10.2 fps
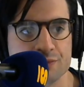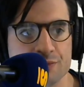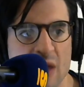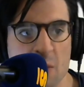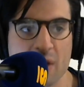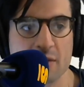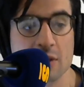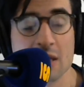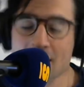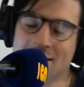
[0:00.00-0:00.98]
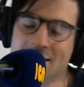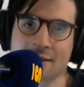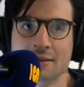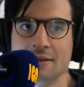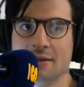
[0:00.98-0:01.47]
And what
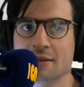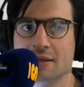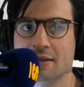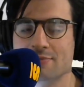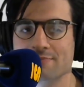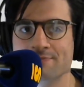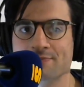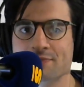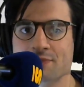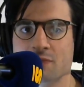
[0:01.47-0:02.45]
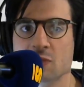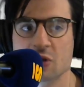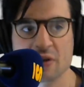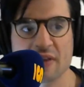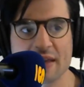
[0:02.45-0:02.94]
do
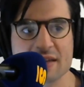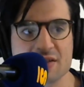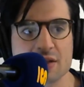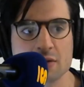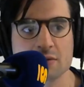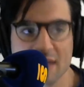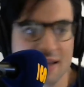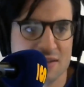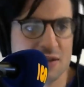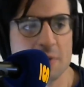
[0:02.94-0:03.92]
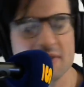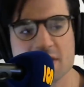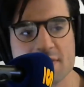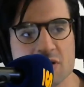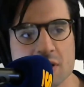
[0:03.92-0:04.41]
you think they can still win the
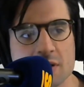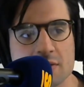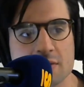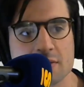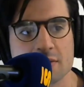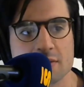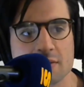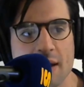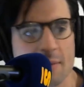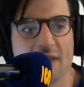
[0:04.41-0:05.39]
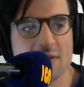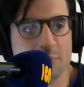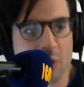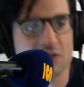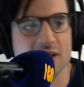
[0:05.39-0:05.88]
division? I'm not
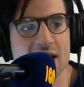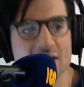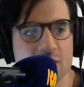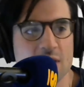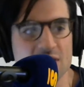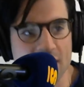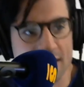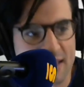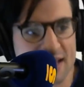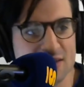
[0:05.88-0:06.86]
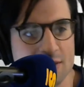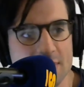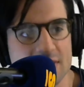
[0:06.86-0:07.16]
even posing it as a question. They can still win